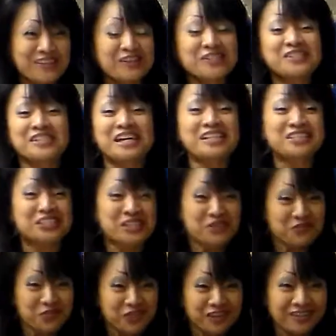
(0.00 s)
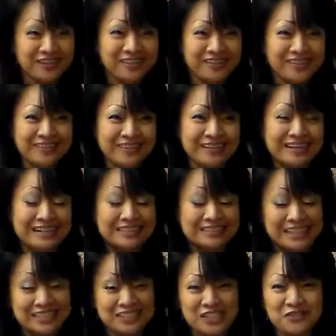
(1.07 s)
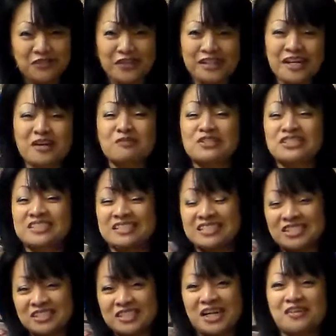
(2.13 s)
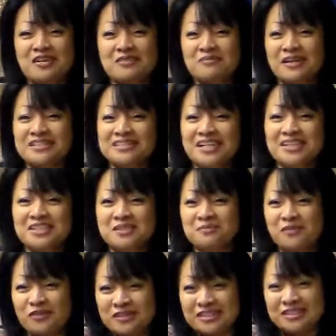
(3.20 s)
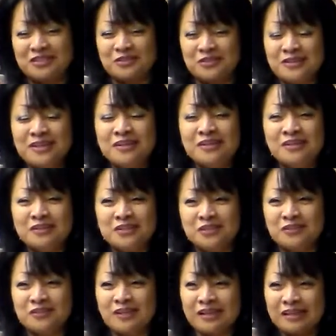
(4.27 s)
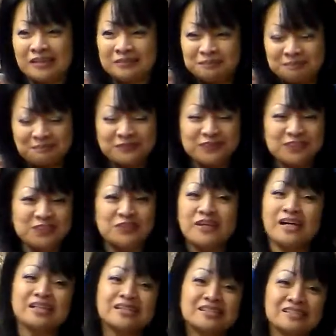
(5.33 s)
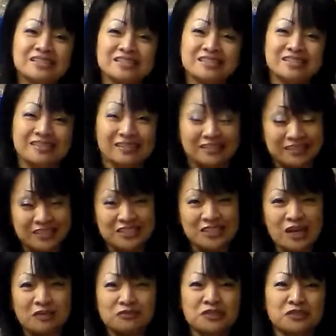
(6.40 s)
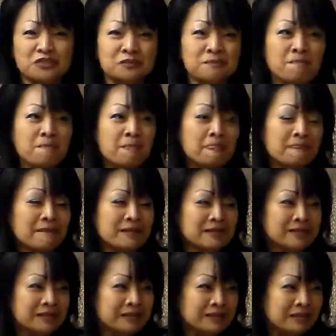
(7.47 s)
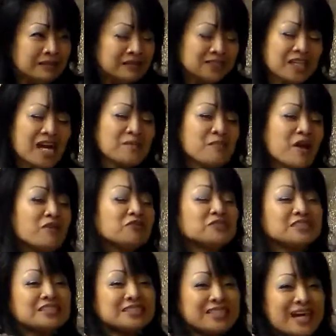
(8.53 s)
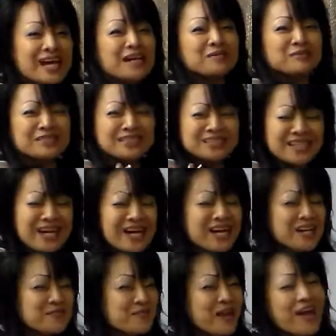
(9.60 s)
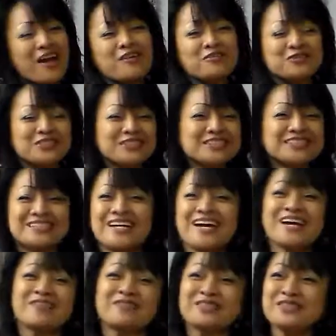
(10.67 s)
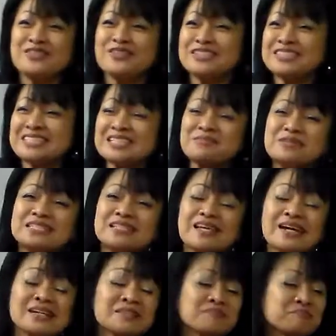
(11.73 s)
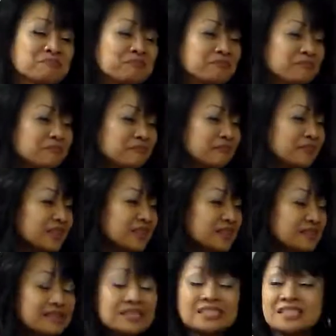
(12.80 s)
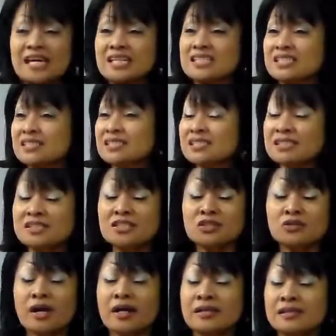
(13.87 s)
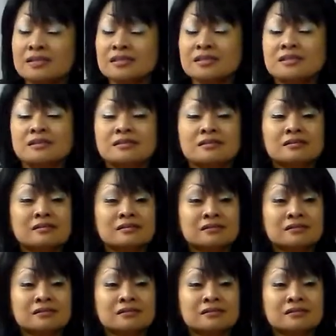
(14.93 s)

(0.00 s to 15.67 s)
because mm-hmm. they differ. They differ, and I was just sharing my testimony to to uh, to Helen this uh, this afternoon. Time after time, time after time, you know, seems like the testings and the trials